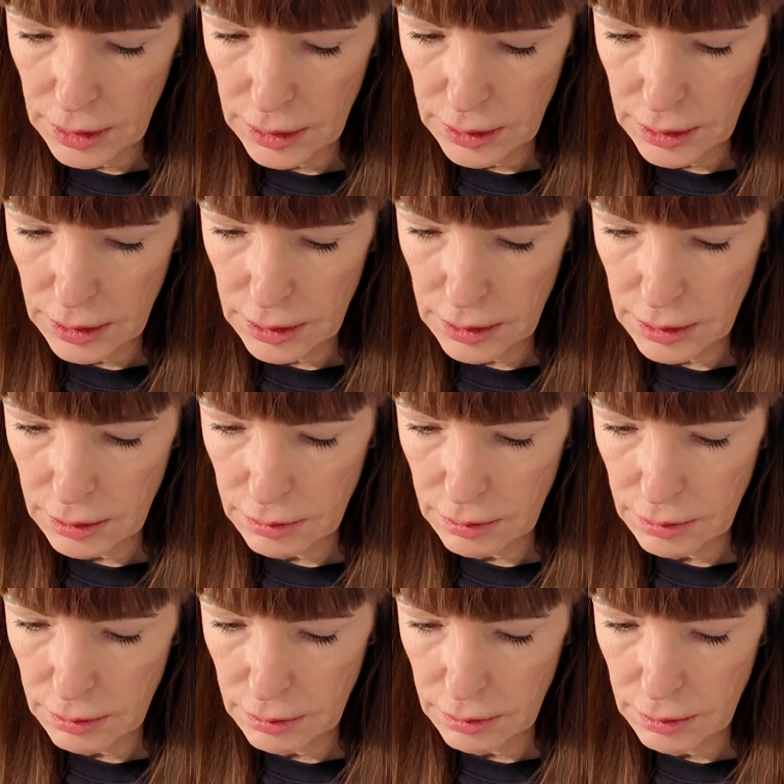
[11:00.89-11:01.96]
like this?
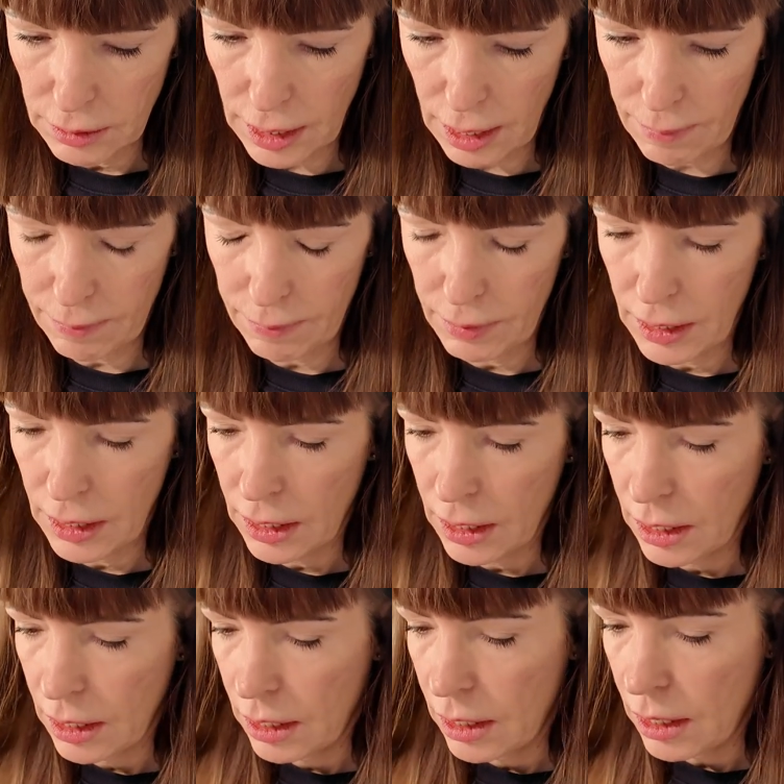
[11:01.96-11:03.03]
Yeah.
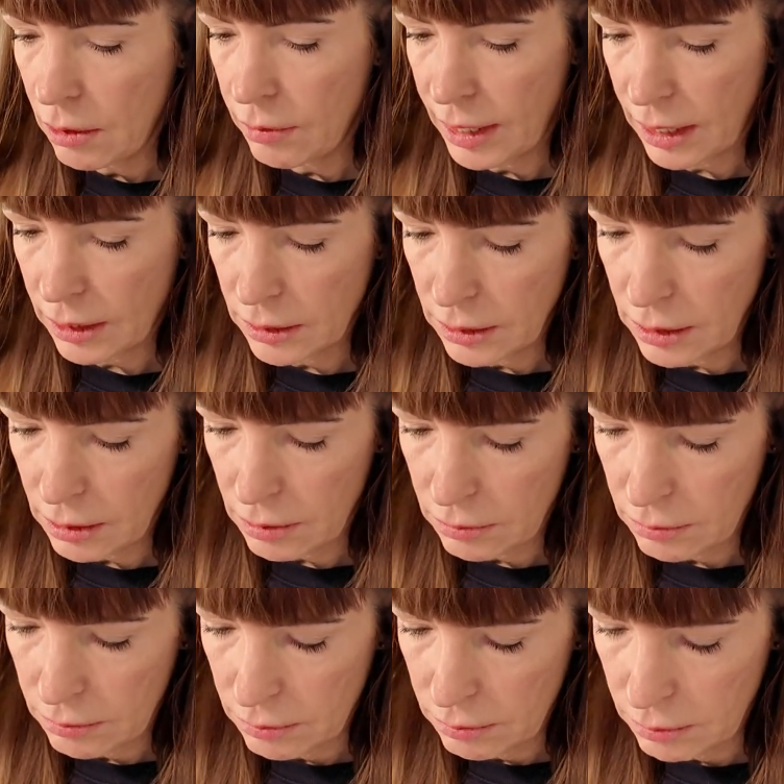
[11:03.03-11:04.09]
Okay, so
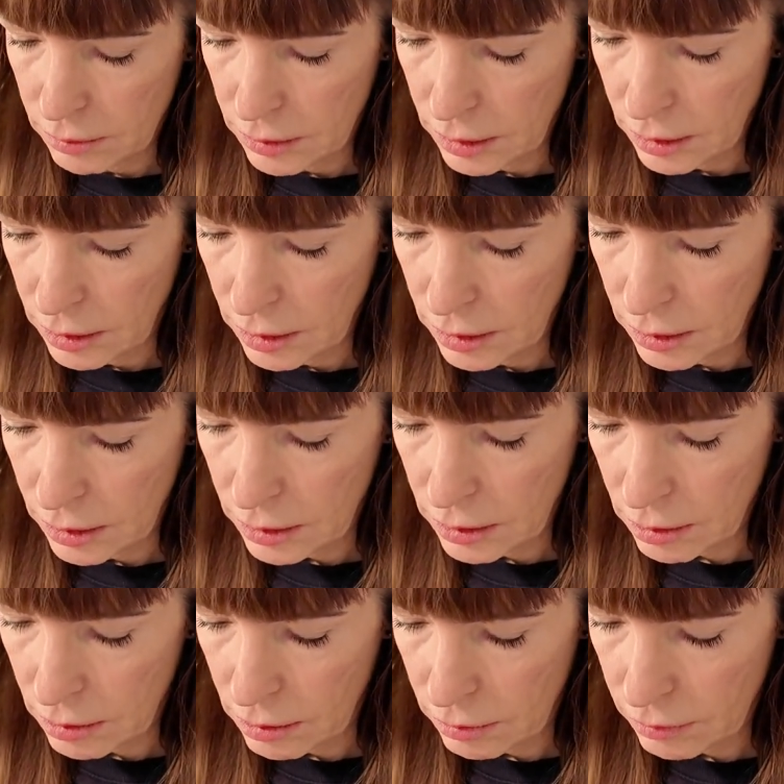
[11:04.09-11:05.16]
taking
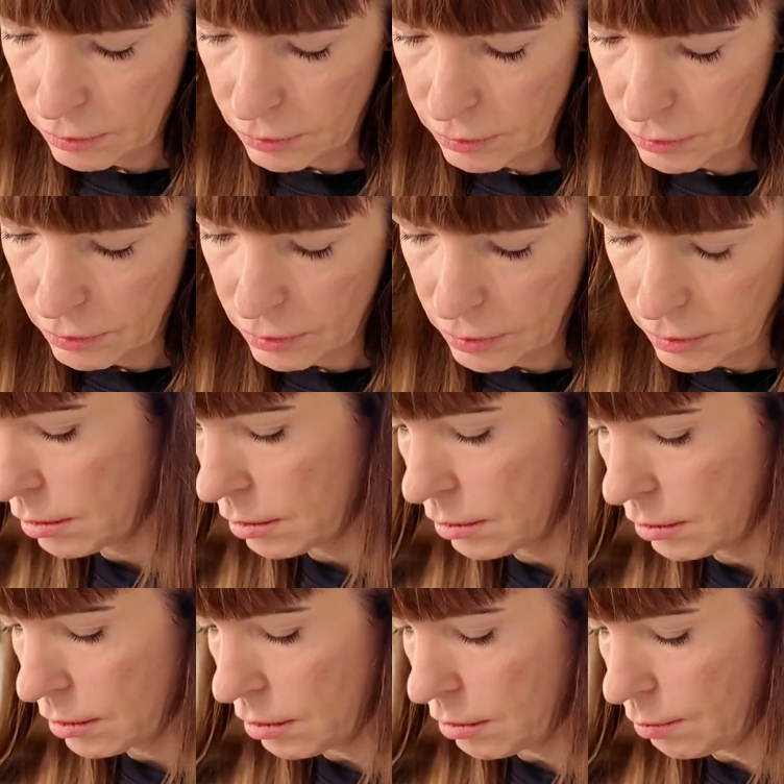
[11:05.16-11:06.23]
this off.
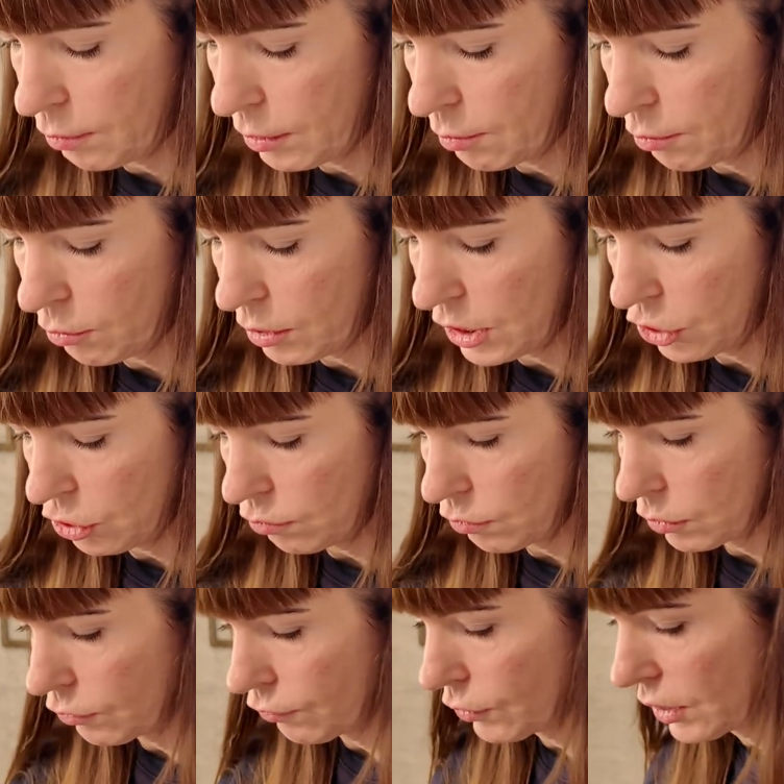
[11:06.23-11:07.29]
So the preparation
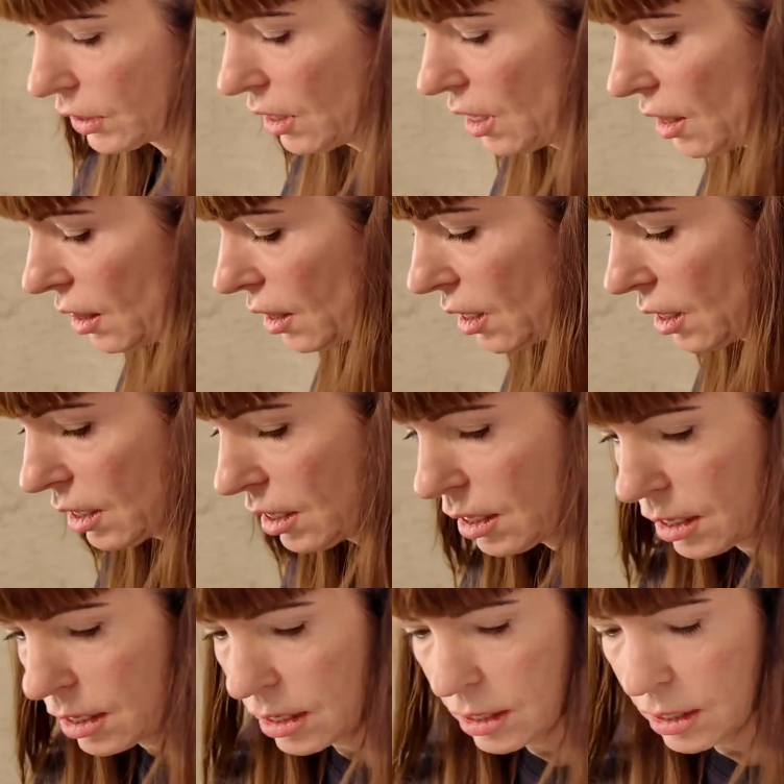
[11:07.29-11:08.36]
was for
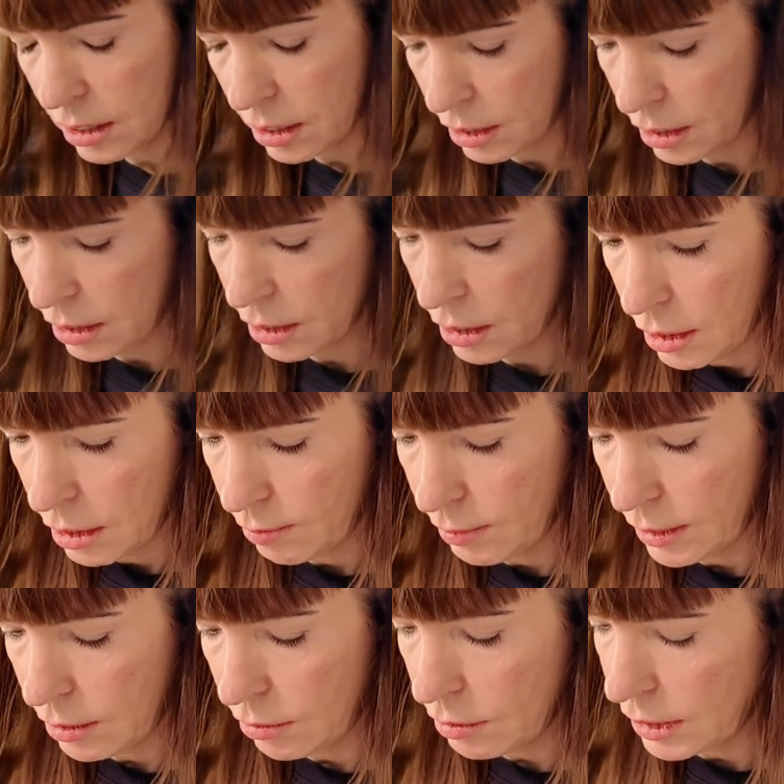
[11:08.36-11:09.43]
nothing. Am
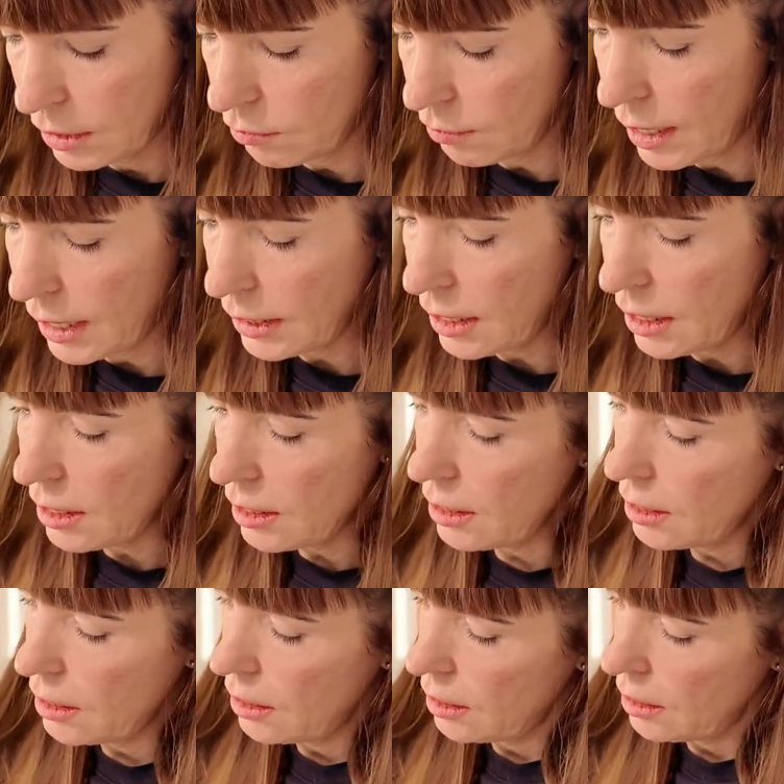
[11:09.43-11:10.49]
I doing it right
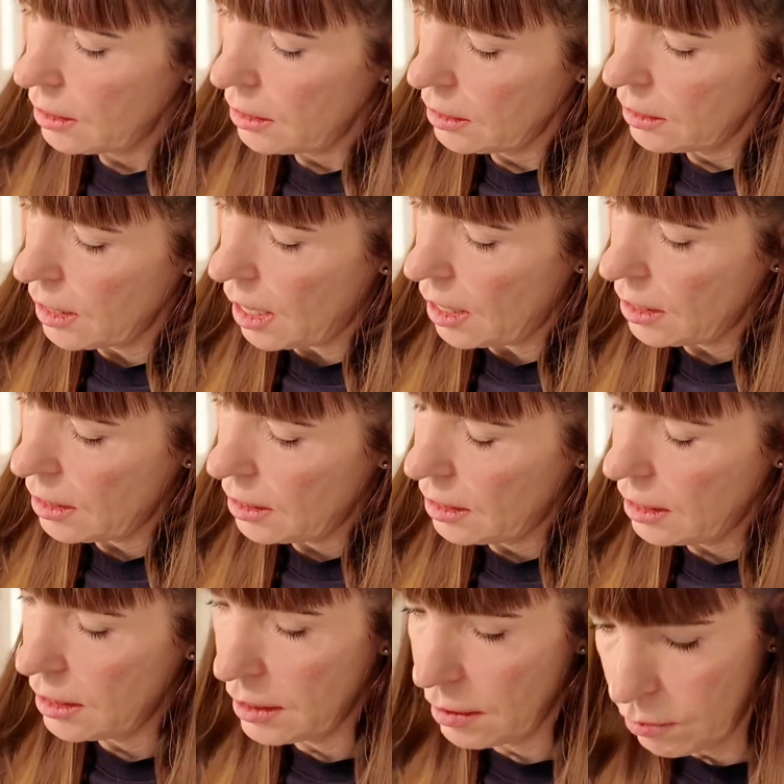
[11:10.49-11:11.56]
then? Yeah,
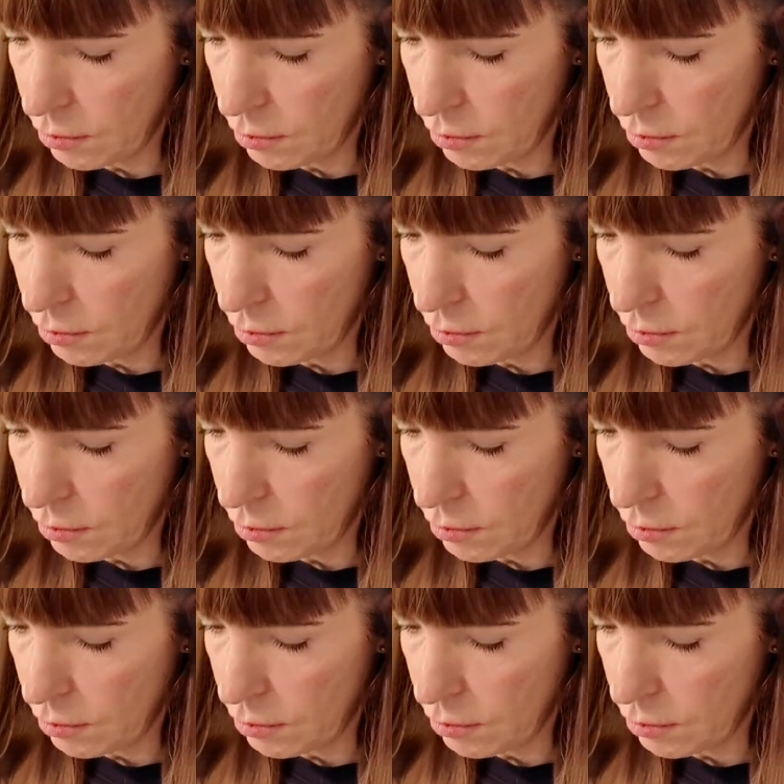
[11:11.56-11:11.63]
then